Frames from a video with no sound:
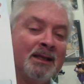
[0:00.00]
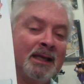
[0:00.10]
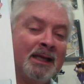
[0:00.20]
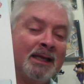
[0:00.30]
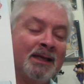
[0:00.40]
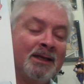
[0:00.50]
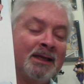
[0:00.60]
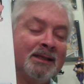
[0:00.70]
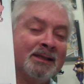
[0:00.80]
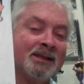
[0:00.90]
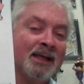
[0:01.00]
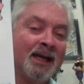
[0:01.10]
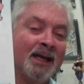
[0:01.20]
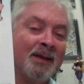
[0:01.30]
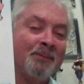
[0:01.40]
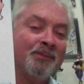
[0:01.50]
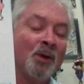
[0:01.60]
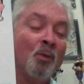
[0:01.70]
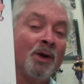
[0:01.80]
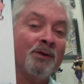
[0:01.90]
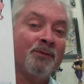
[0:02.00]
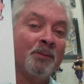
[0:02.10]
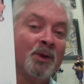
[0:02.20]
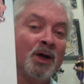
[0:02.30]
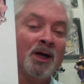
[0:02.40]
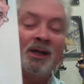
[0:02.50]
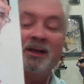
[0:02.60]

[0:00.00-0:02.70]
it is a wonderful book.